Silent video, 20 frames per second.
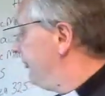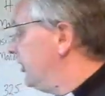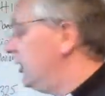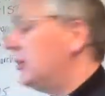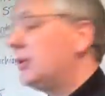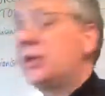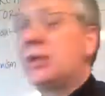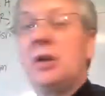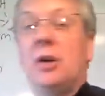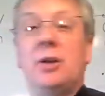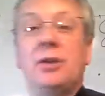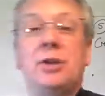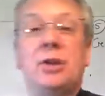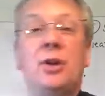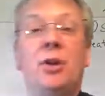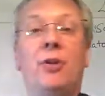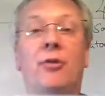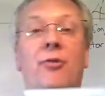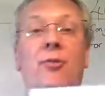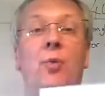
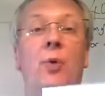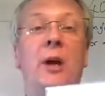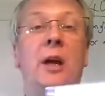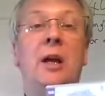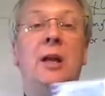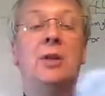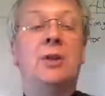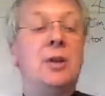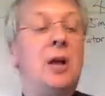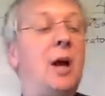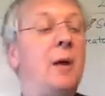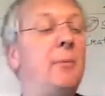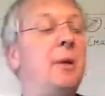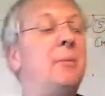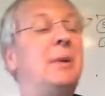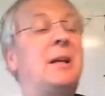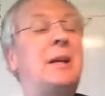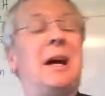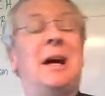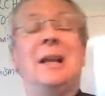Starting off with
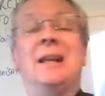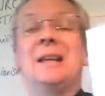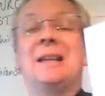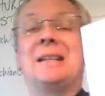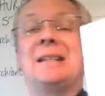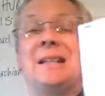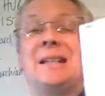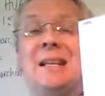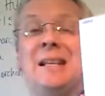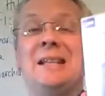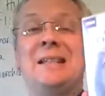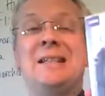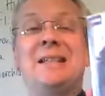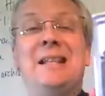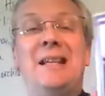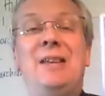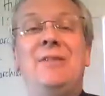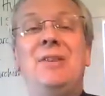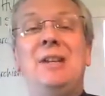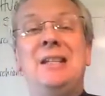Diamond McCulloch's done a
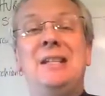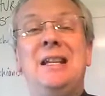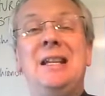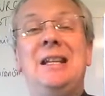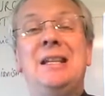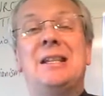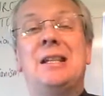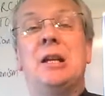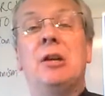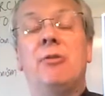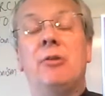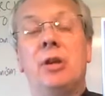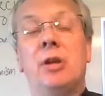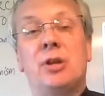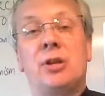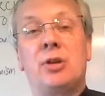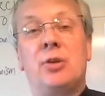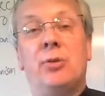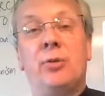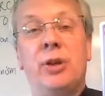DVD
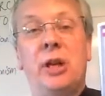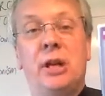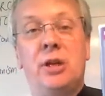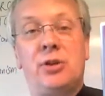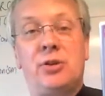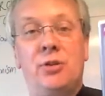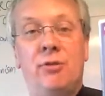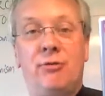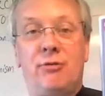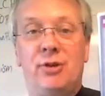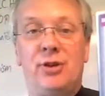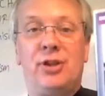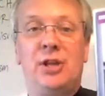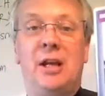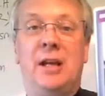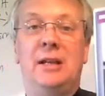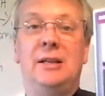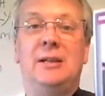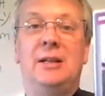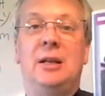series called The History of
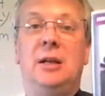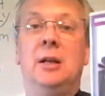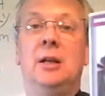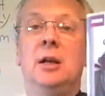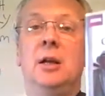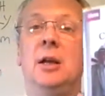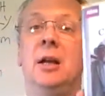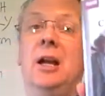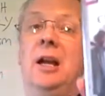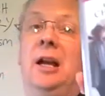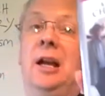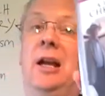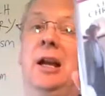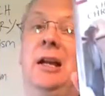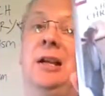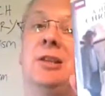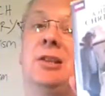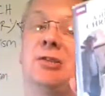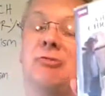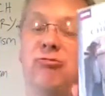Christianity.
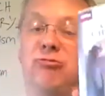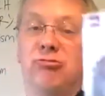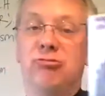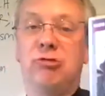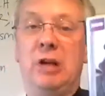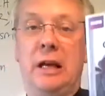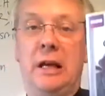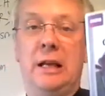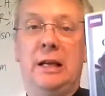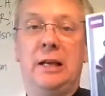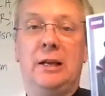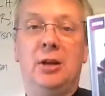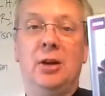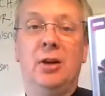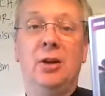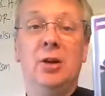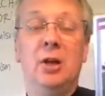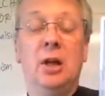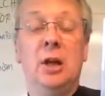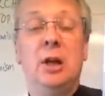It's really
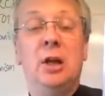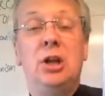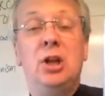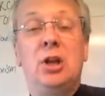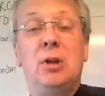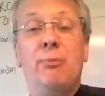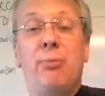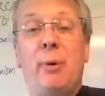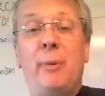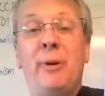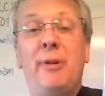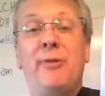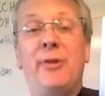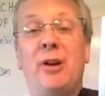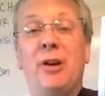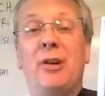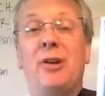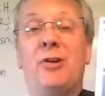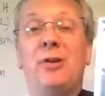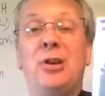good. You can probably
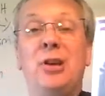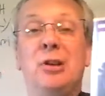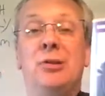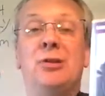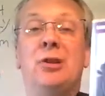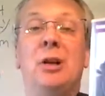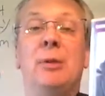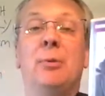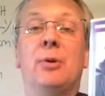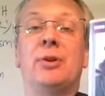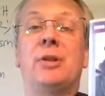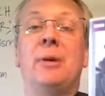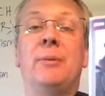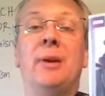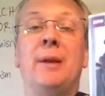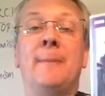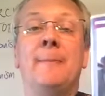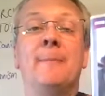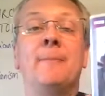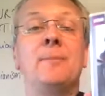find it on YouTube or
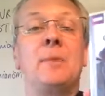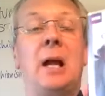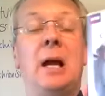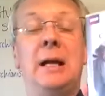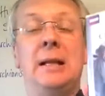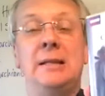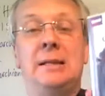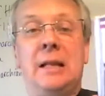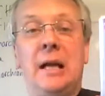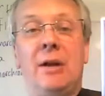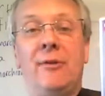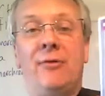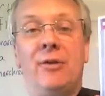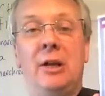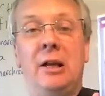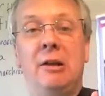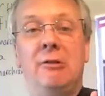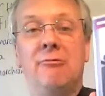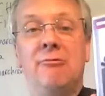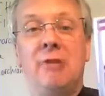something. I
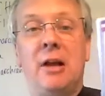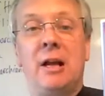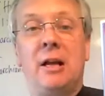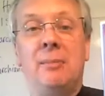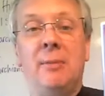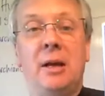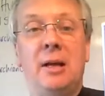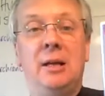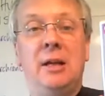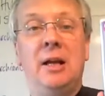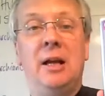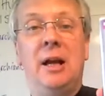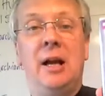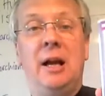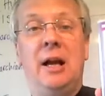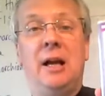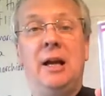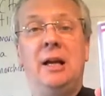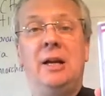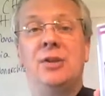definitely recommend it
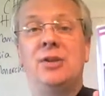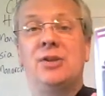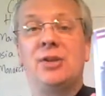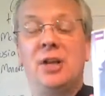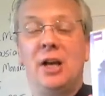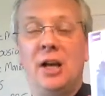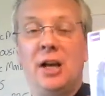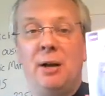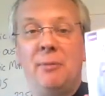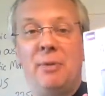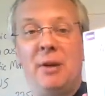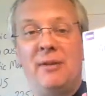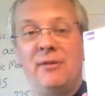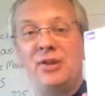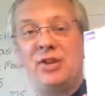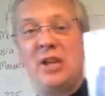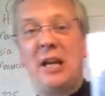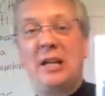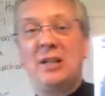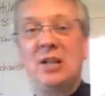as a bit of
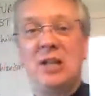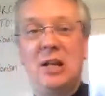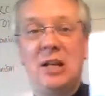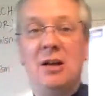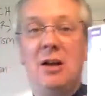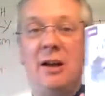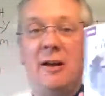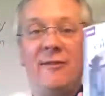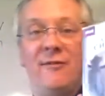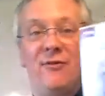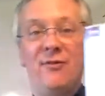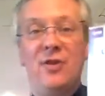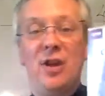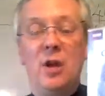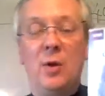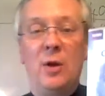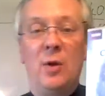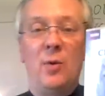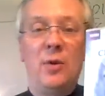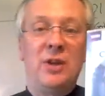Saturday night
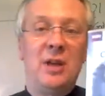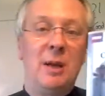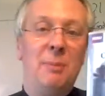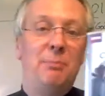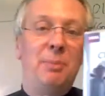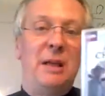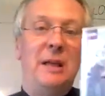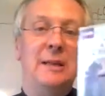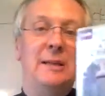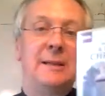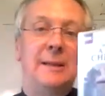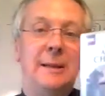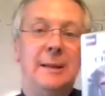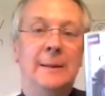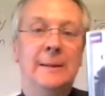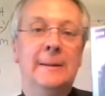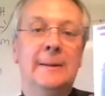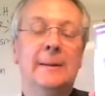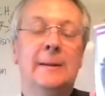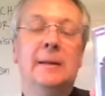viewing with your
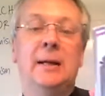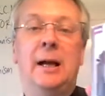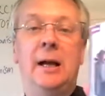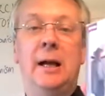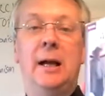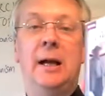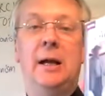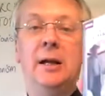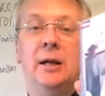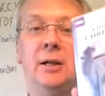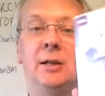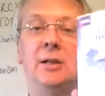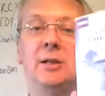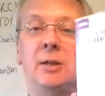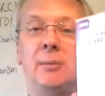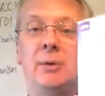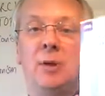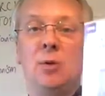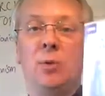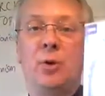pizza.
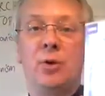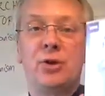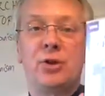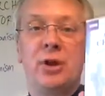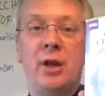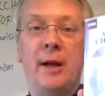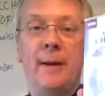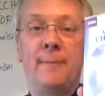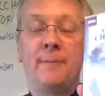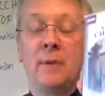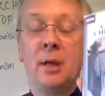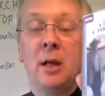Something to watch there.